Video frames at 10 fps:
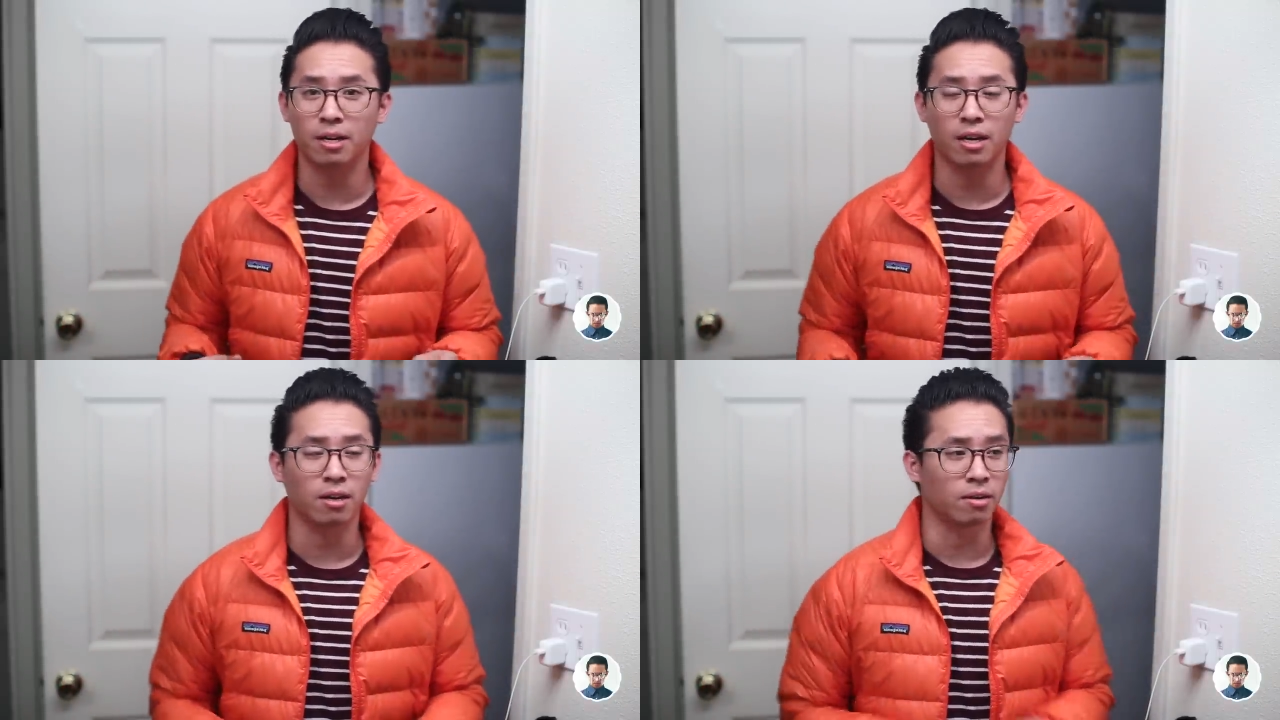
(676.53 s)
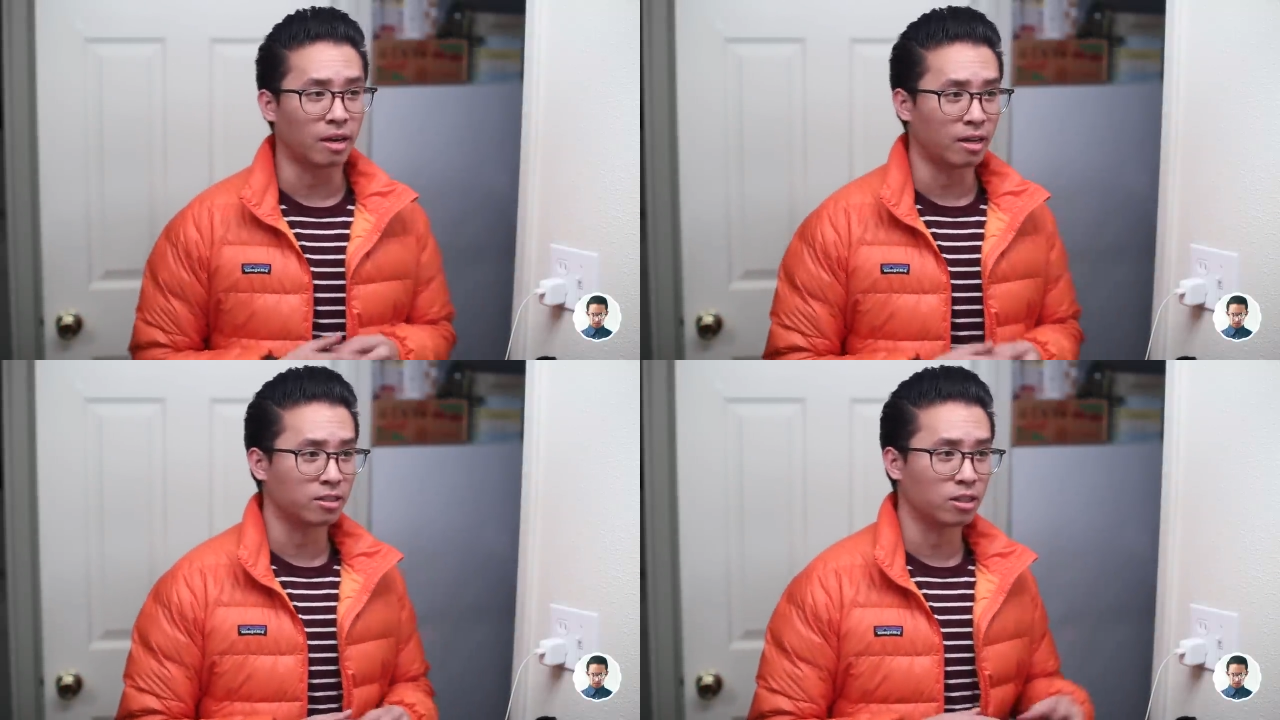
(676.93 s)
now
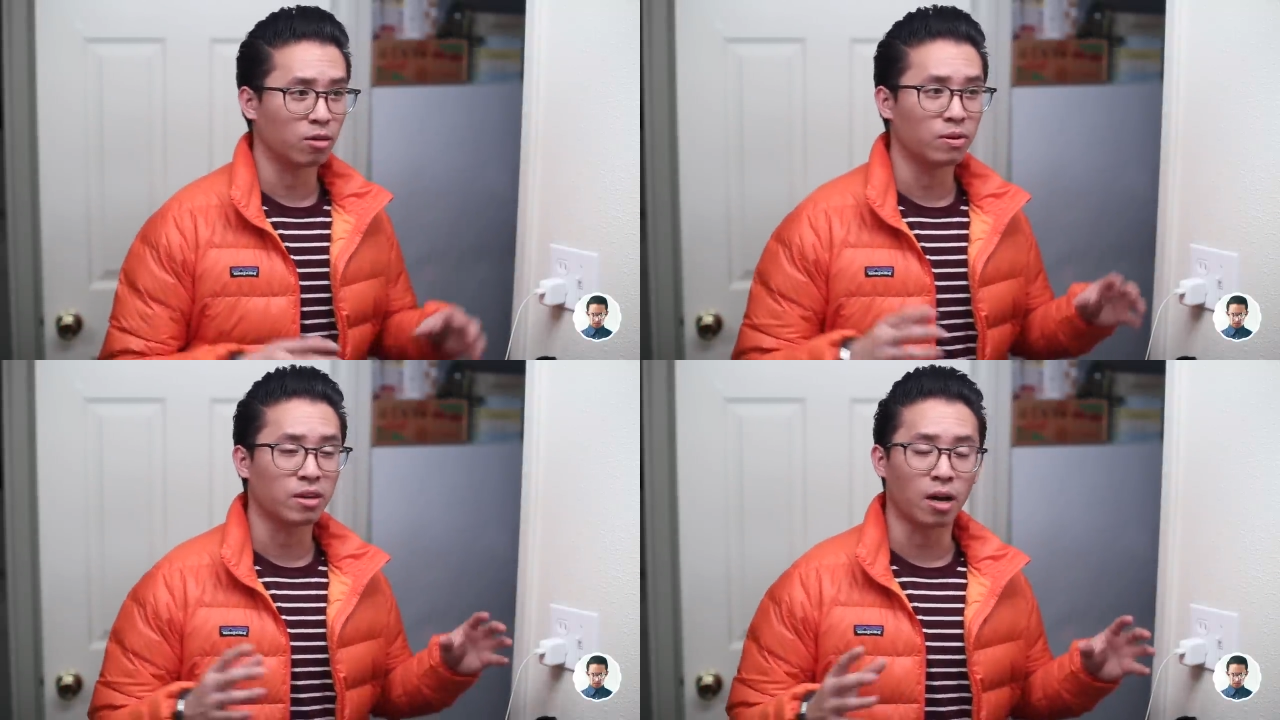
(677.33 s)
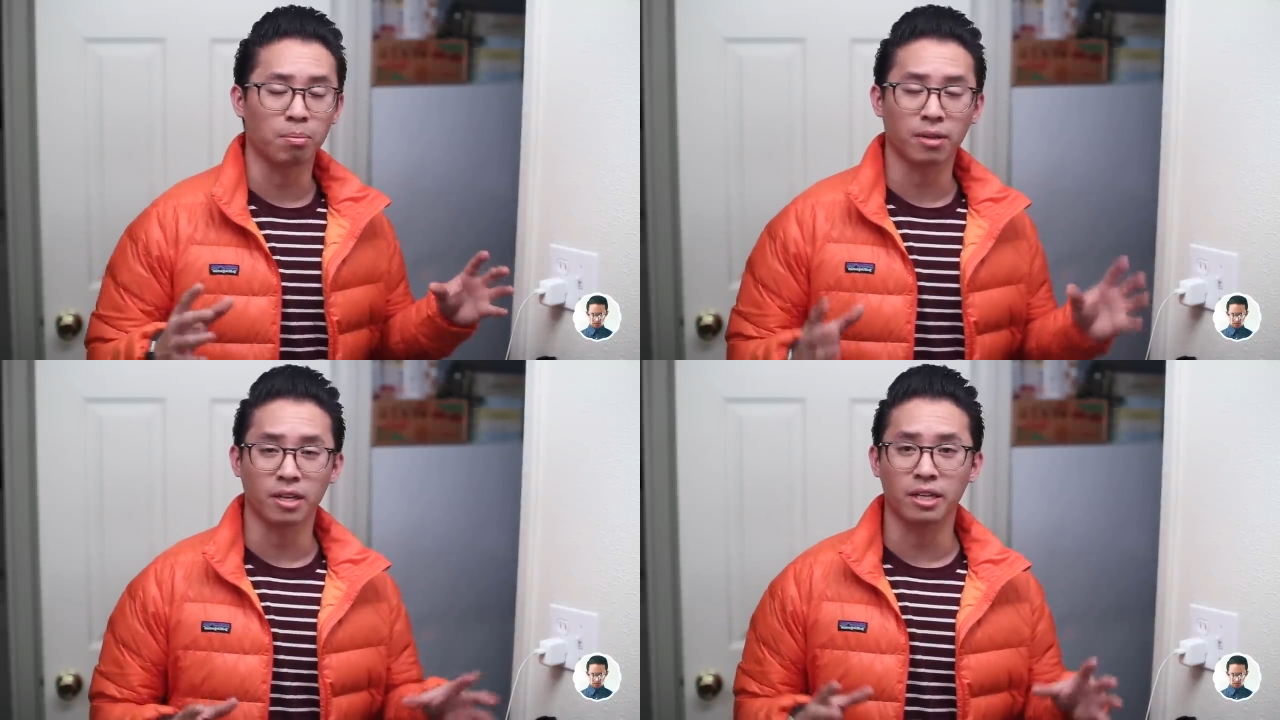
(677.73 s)
and so we
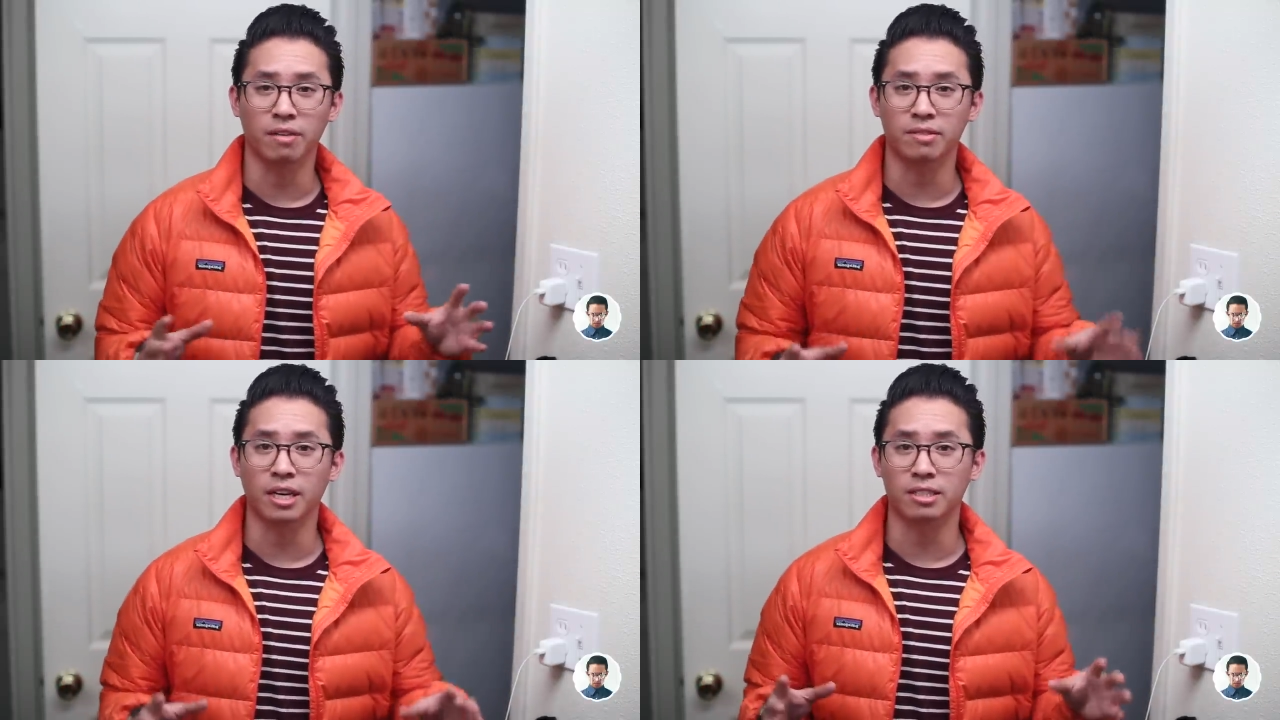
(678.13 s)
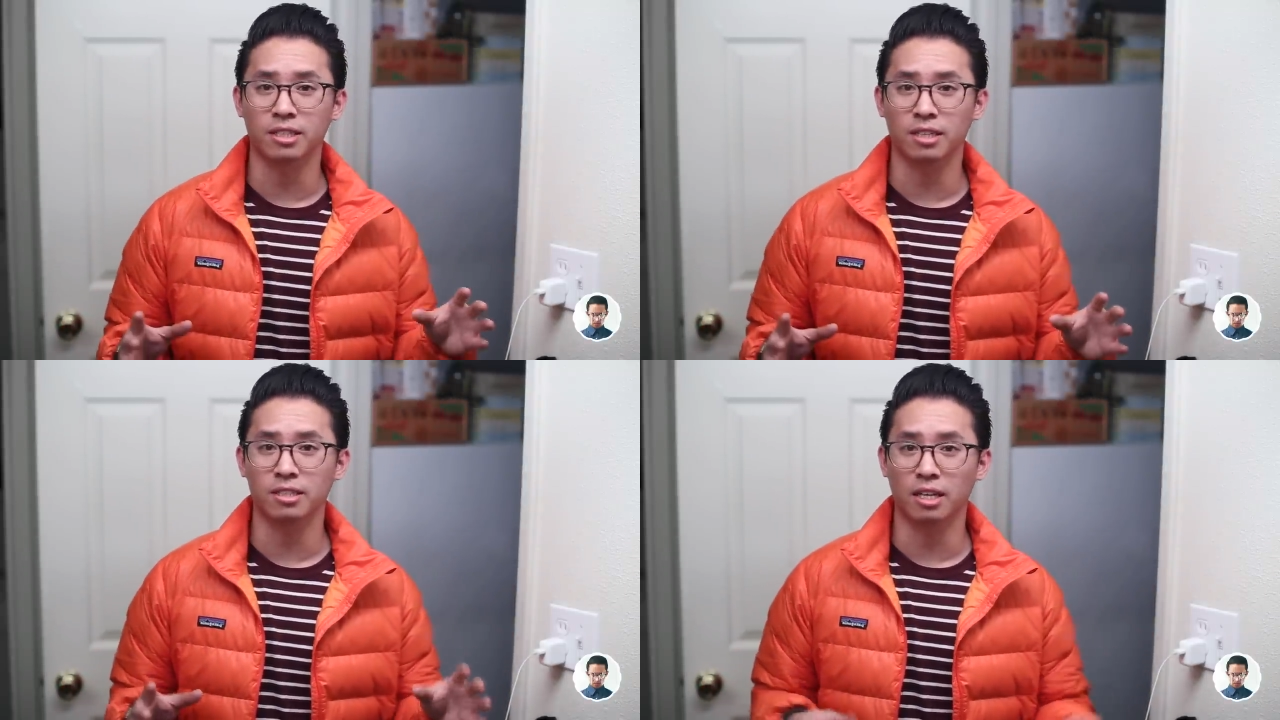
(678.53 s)
got plenty of
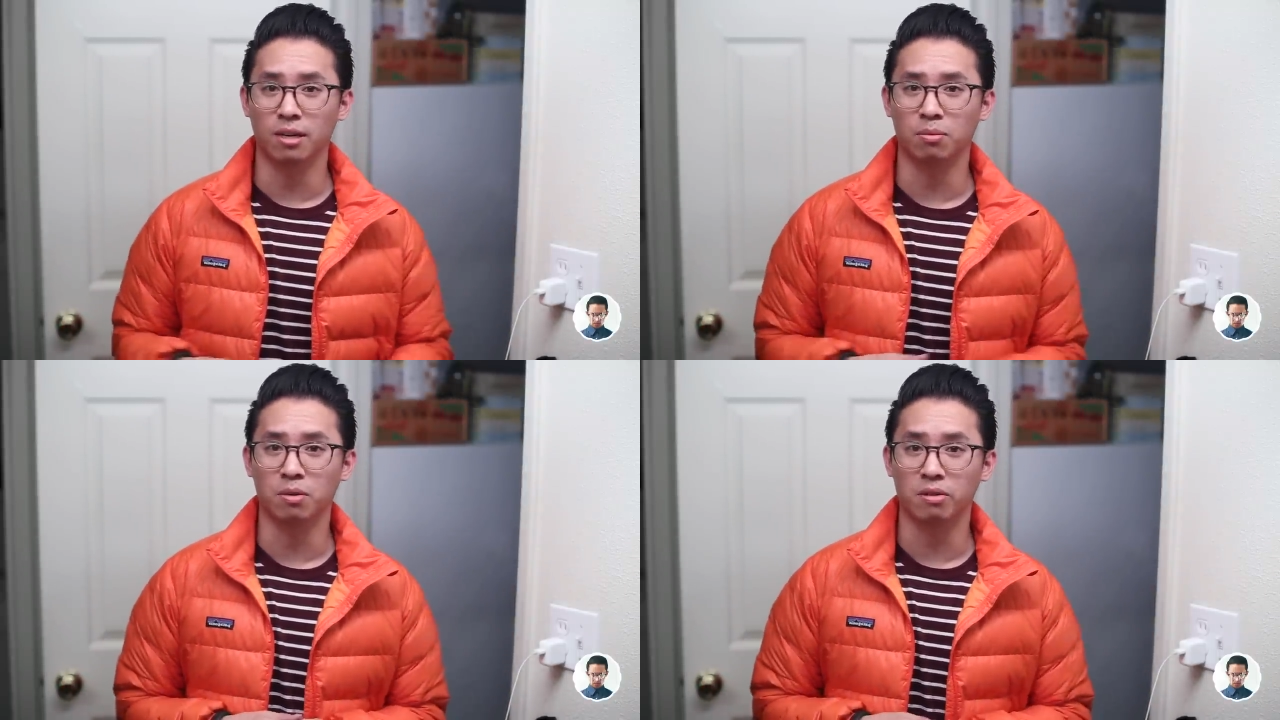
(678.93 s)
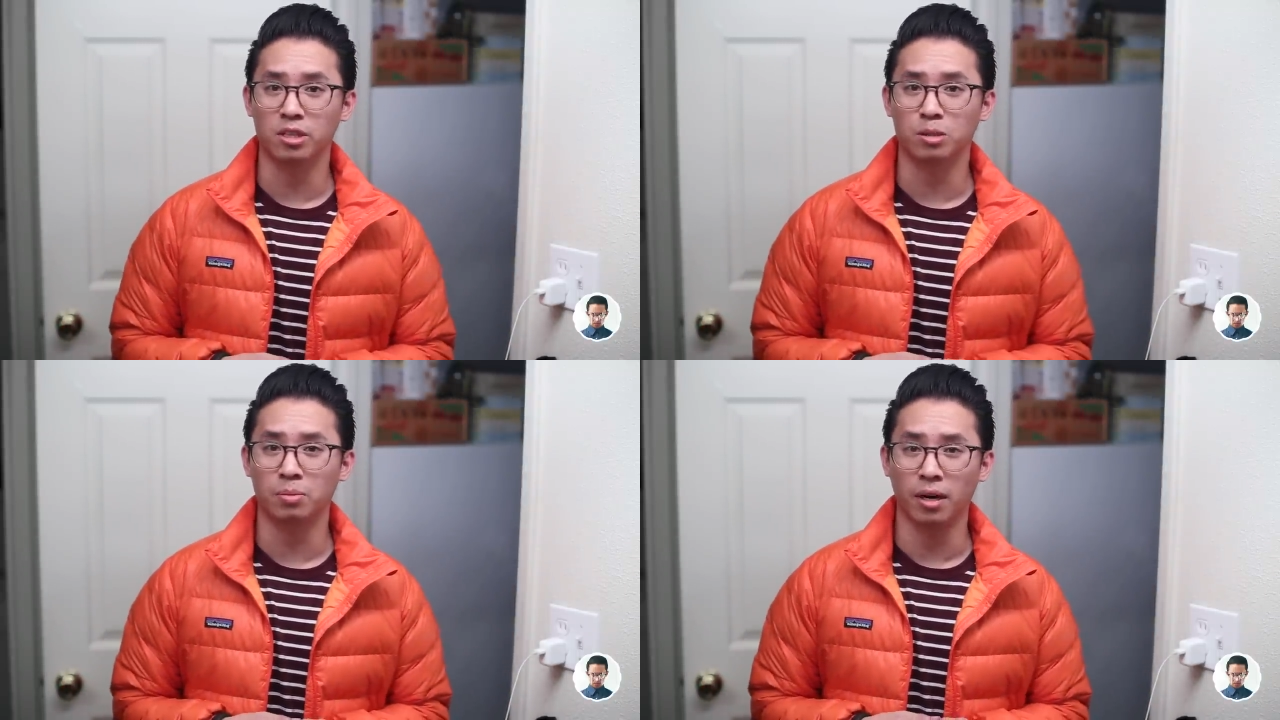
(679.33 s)
testing done with
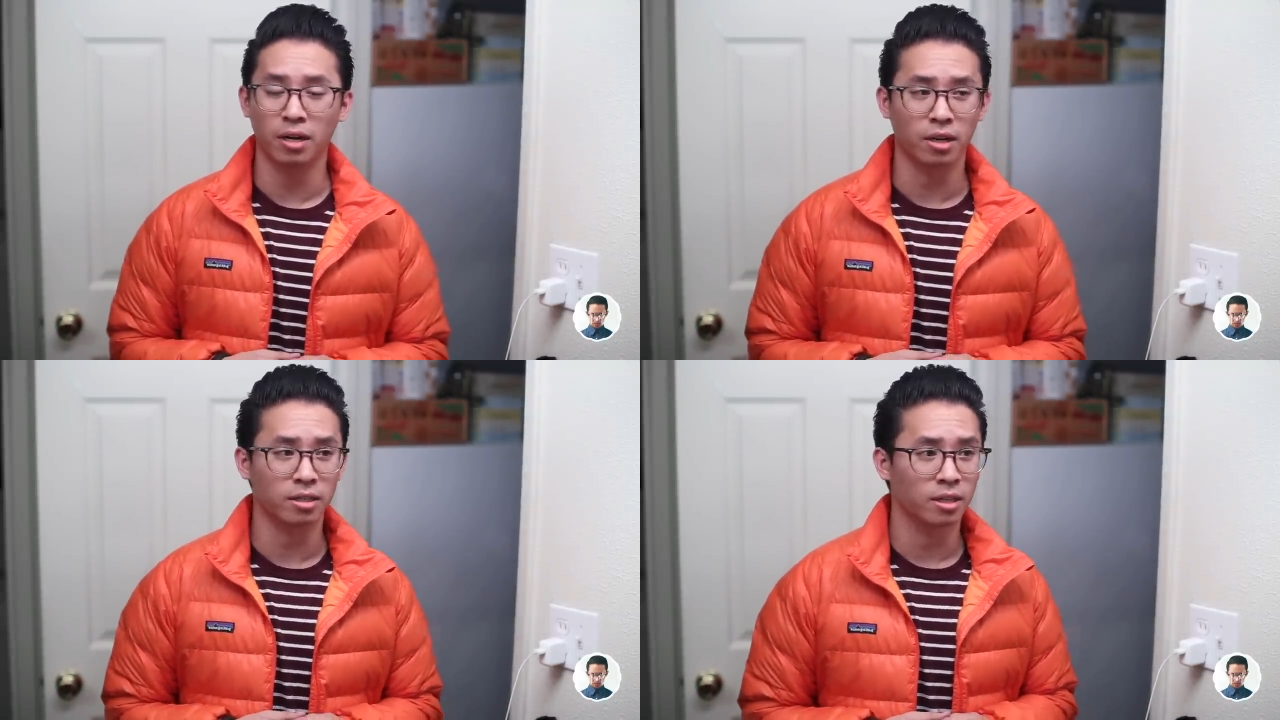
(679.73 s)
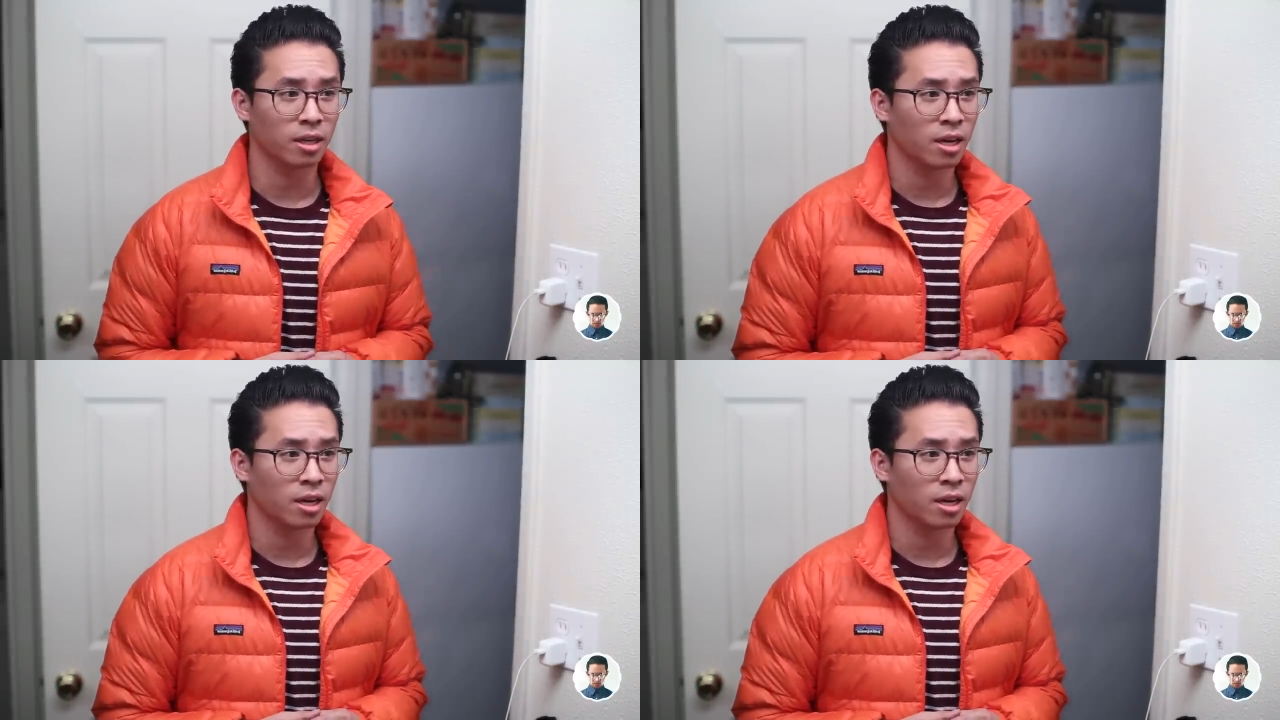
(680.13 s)
this product